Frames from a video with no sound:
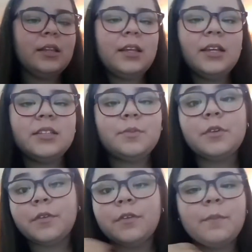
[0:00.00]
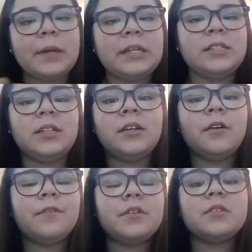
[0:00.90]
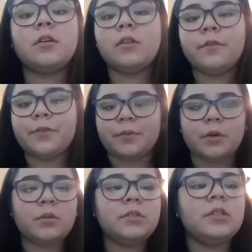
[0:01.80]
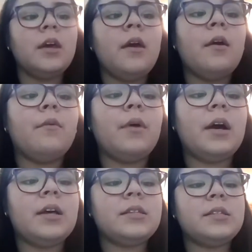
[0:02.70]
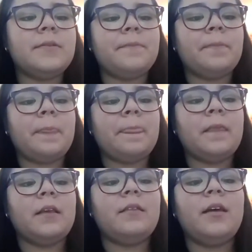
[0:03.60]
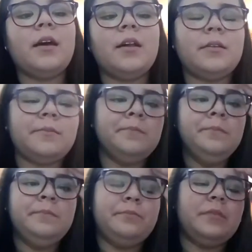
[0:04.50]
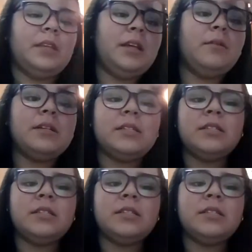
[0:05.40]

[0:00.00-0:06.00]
beautiful painting of The Soul of the Rose was that he was